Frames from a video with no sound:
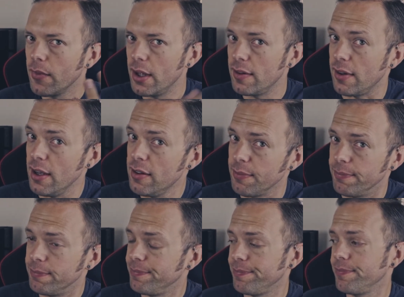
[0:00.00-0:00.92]
it's
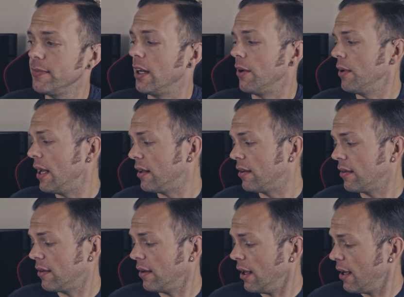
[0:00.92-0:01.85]
decent. You know,
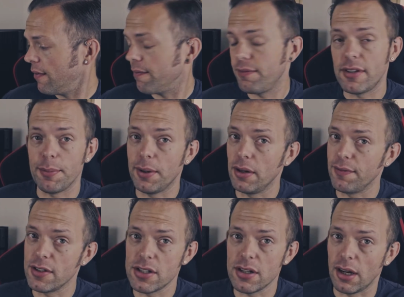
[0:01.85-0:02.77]
it's typical
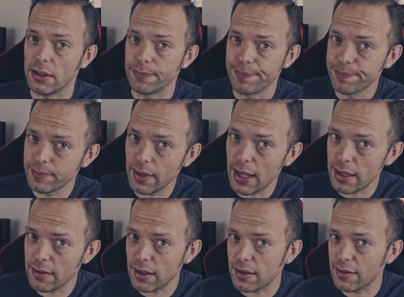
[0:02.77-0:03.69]
of the style.
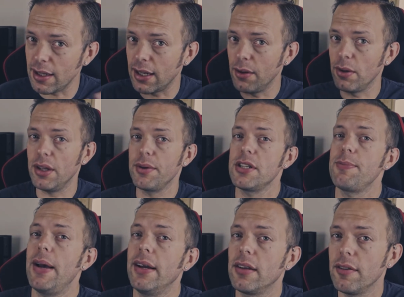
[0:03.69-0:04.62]
It's exactly what you
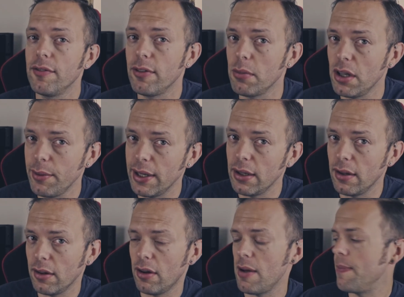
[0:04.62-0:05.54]
expect from a New
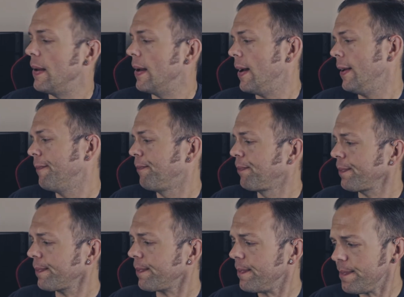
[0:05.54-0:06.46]
England IPA,
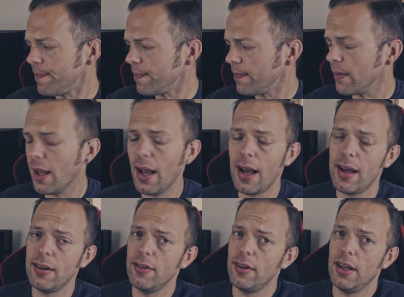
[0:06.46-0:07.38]

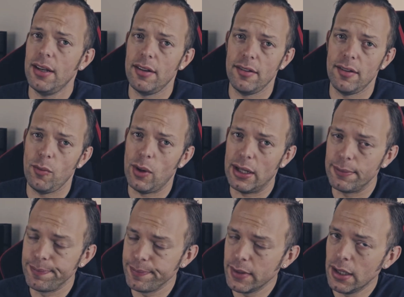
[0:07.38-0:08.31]
and it does it
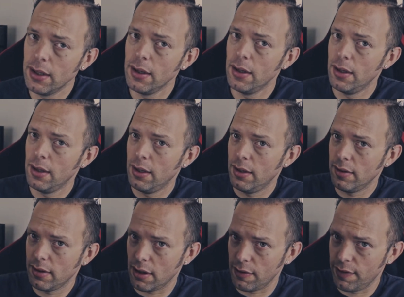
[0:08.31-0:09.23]
well.
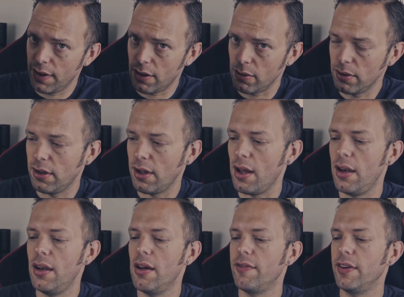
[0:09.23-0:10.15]
Let's go for the old
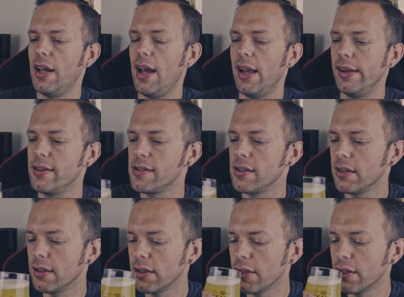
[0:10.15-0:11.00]
love and hate.